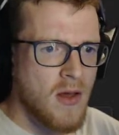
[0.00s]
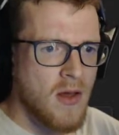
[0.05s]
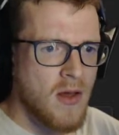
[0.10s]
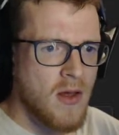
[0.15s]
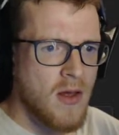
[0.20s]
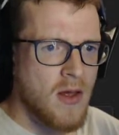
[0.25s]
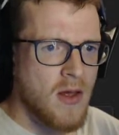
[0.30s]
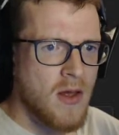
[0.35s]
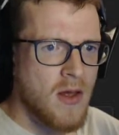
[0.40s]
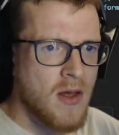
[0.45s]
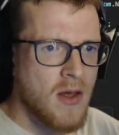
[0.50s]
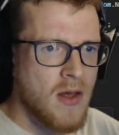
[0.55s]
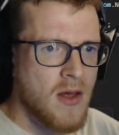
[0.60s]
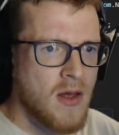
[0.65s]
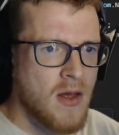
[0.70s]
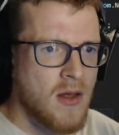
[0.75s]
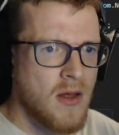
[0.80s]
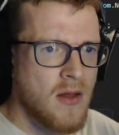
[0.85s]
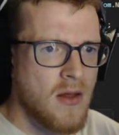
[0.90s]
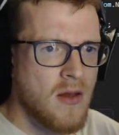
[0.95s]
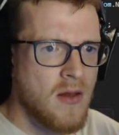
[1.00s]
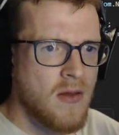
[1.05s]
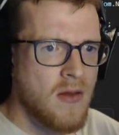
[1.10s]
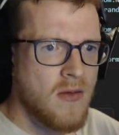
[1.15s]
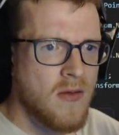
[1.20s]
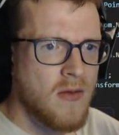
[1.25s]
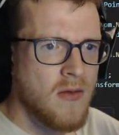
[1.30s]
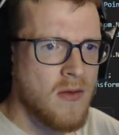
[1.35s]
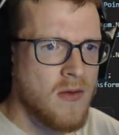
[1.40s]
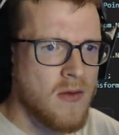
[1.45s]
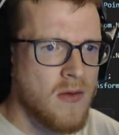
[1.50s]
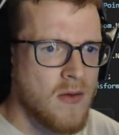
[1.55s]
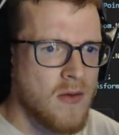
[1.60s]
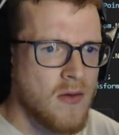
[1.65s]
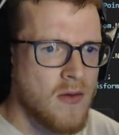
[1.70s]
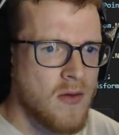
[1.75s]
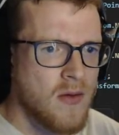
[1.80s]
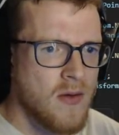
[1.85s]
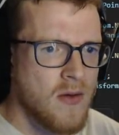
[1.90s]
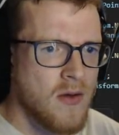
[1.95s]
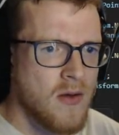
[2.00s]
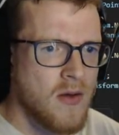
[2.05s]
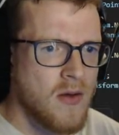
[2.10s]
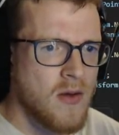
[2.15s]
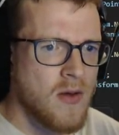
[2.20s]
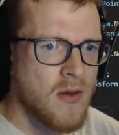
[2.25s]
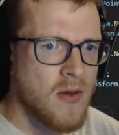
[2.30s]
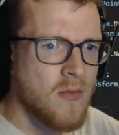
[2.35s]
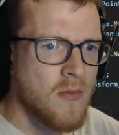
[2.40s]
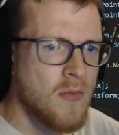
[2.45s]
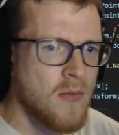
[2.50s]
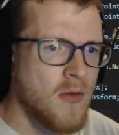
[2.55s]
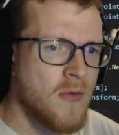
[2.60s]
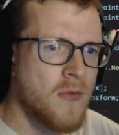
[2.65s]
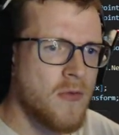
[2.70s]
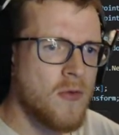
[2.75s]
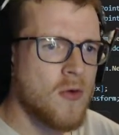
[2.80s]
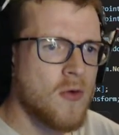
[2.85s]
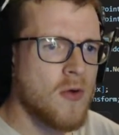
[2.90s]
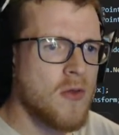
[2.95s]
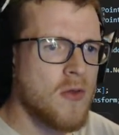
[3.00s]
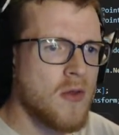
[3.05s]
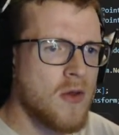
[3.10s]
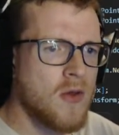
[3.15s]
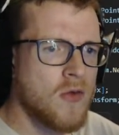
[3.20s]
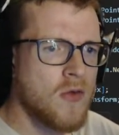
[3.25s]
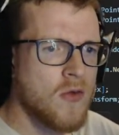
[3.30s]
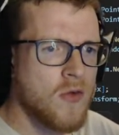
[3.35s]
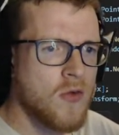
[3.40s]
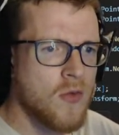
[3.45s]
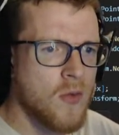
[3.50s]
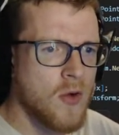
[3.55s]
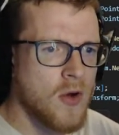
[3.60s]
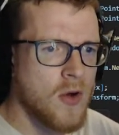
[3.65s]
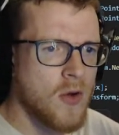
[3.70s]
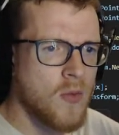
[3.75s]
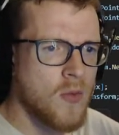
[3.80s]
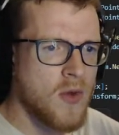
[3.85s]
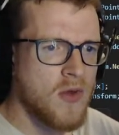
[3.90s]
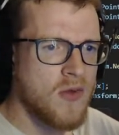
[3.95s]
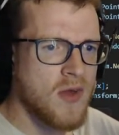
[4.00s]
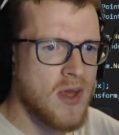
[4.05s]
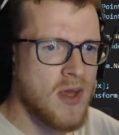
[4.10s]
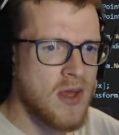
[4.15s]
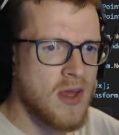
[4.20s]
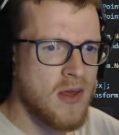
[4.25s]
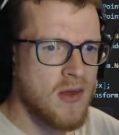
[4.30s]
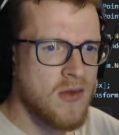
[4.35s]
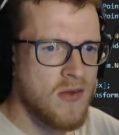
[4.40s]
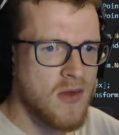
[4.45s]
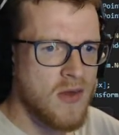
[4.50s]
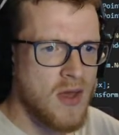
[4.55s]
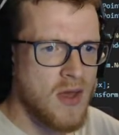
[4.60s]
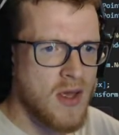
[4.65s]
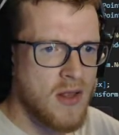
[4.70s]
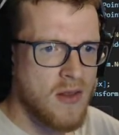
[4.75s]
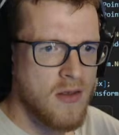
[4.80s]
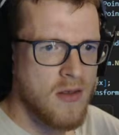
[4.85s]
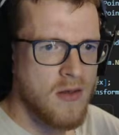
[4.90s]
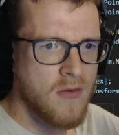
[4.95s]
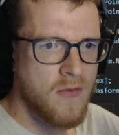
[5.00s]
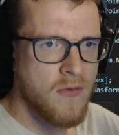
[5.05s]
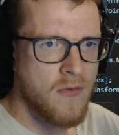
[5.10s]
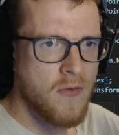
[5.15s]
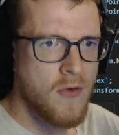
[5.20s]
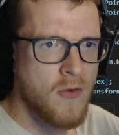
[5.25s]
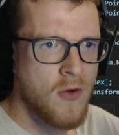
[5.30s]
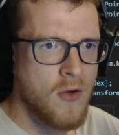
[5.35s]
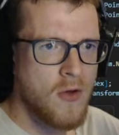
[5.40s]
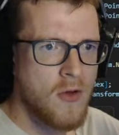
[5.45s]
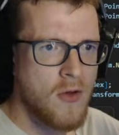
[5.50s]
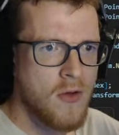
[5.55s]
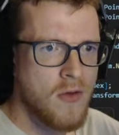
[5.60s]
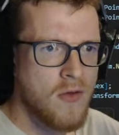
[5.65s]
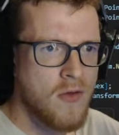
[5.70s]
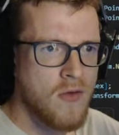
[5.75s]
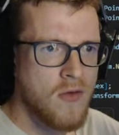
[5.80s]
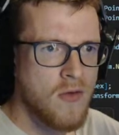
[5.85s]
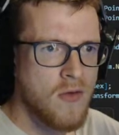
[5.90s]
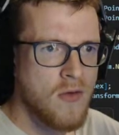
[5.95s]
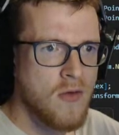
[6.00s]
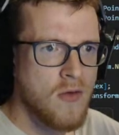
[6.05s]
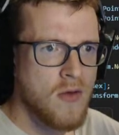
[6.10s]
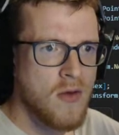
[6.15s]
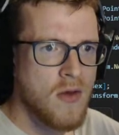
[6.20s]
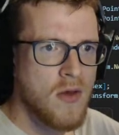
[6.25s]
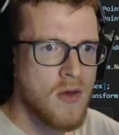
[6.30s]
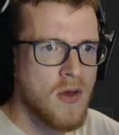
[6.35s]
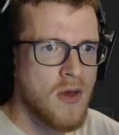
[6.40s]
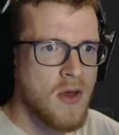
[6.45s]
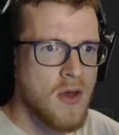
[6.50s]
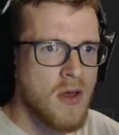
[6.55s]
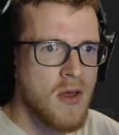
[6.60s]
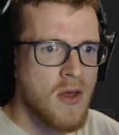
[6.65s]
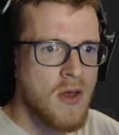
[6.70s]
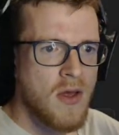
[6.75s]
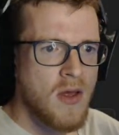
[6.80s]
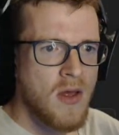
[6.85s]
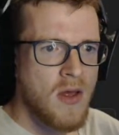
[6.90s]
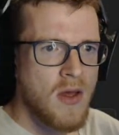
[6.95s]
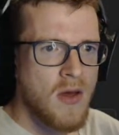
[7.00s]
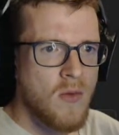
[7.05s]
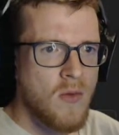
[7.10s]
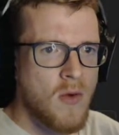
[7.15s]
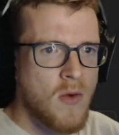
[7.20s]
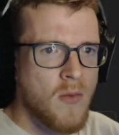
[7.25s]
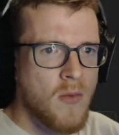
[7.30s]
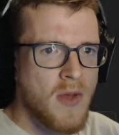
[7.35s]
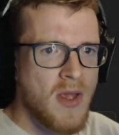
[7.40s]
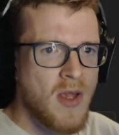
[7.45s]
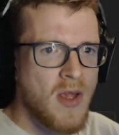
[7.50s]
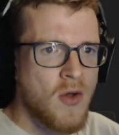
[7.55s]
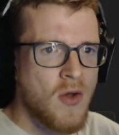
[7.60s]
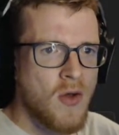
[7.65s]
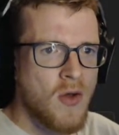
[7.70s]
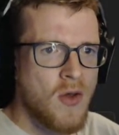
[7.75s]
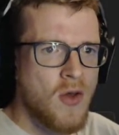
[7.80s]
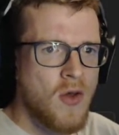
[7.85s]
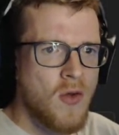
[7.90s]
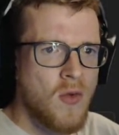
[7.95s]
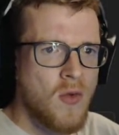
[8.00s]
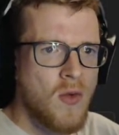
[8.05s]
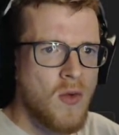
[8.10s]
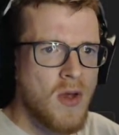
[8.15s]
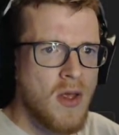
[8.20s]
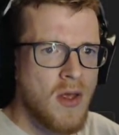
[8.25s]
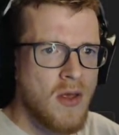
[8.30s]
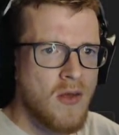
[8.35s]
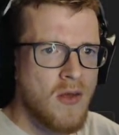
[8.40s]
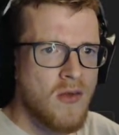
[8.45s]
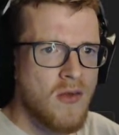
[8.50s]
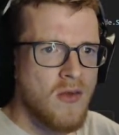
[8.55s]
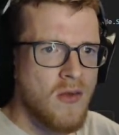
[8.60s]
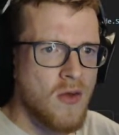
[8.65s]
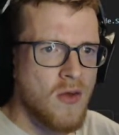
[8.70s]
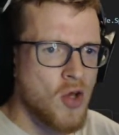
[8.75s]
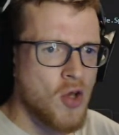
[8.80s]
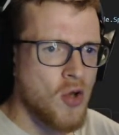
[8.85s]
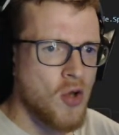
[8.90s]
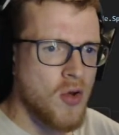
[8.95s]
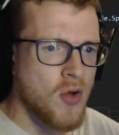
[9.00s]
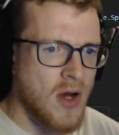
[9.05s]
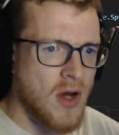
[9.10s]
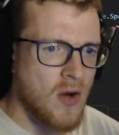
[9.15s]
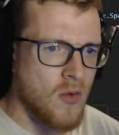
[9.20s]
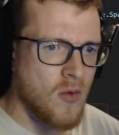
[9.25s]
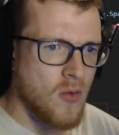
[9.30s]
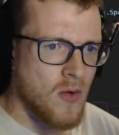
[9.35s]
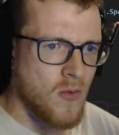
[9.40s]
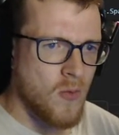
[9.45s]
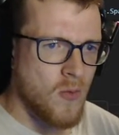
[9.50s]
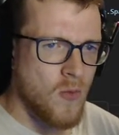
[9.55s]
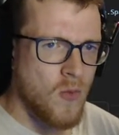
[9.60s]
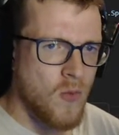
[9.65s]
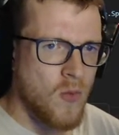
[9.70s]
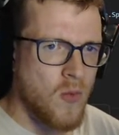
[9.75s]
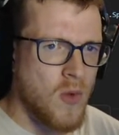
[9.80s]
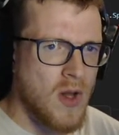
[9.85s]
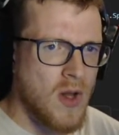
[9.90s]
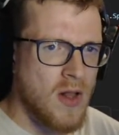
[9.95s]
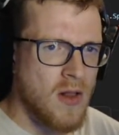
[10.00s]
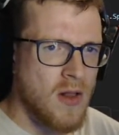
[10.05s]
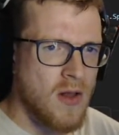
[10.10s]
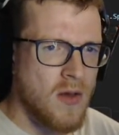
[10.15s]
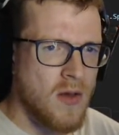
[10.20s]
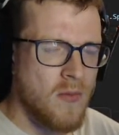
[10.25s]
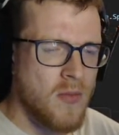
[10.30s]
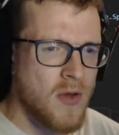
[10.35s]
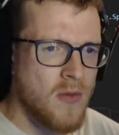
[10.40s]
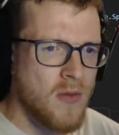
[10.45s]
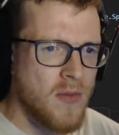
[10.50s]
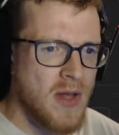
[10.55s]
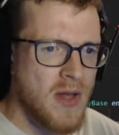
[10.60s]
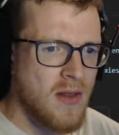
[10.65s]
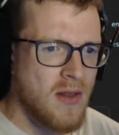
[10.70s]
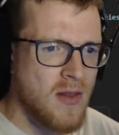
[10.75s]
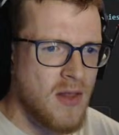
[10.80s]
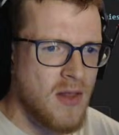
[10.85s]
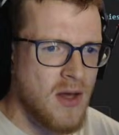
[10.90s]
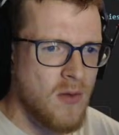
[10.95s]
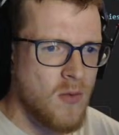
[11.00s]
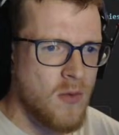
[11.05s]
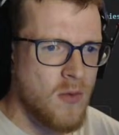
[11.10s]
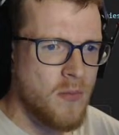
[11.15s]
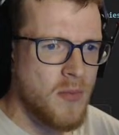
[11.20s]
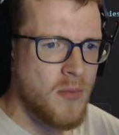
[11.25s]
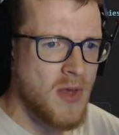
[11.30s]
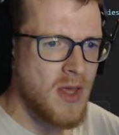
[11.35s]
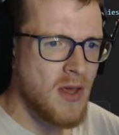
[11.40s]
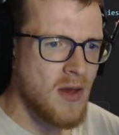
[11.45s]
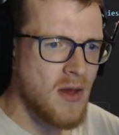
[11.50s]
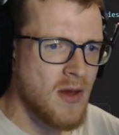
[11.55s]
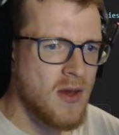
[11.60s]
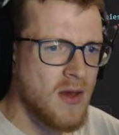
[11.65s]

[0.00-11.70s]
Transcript: And before the destroy, we say is active false. And what we could do is, not sure how well implemented that would be.